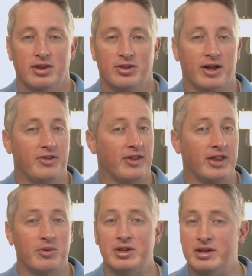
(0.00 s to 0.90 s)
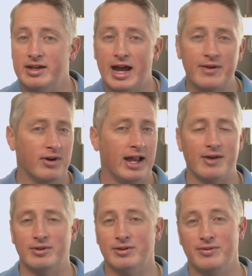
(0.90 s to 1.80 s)
thought that they would never
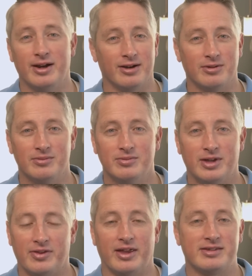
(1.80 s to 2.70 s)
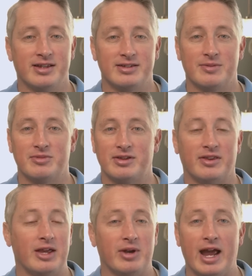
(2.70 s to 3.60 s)
have an affair. That's not something that
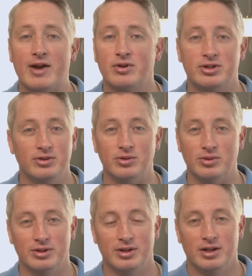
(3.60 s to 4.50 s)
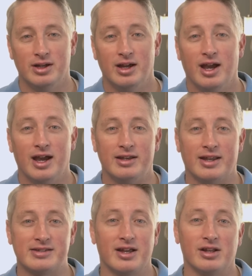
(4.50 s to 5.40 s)
they would ever do, and
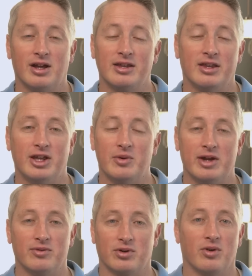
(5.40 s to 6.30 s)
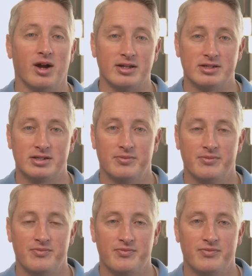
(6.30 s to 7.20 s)
that's not a line that they would ever cross.
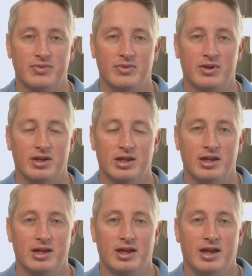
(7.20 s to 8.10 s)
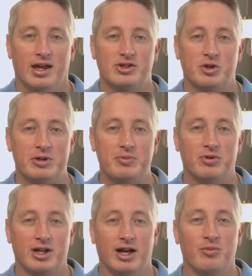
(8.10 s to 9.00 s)
And so
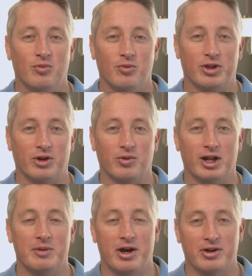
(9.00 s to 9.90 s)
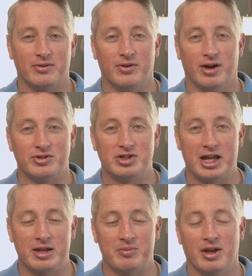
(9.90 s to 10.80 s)
people come with a great amount of
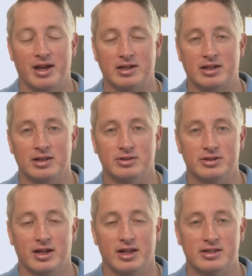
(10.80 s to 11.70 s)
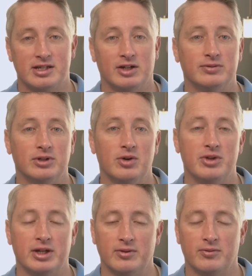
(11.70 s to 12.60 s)
shame and guilt and
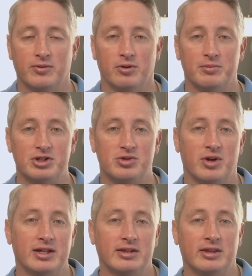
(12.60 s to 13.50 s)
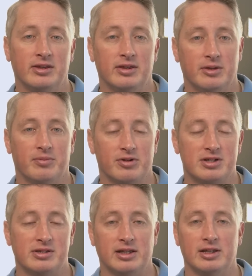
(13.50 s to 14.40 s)
self-loathing for betraying the
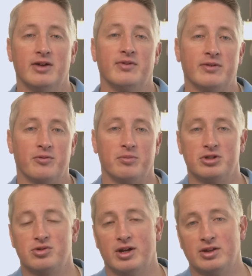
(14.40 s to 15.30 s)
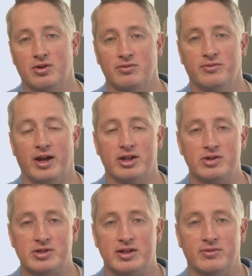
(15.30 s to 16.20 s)
person they love, and for betraying their own
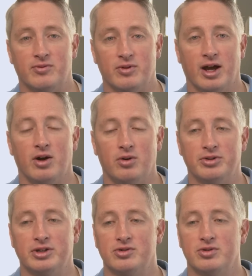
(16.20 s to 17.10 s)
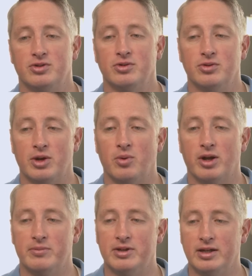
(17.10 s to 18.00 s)
values, and for not holding true to who they
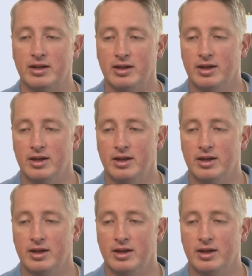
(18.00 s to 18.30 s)
want to be.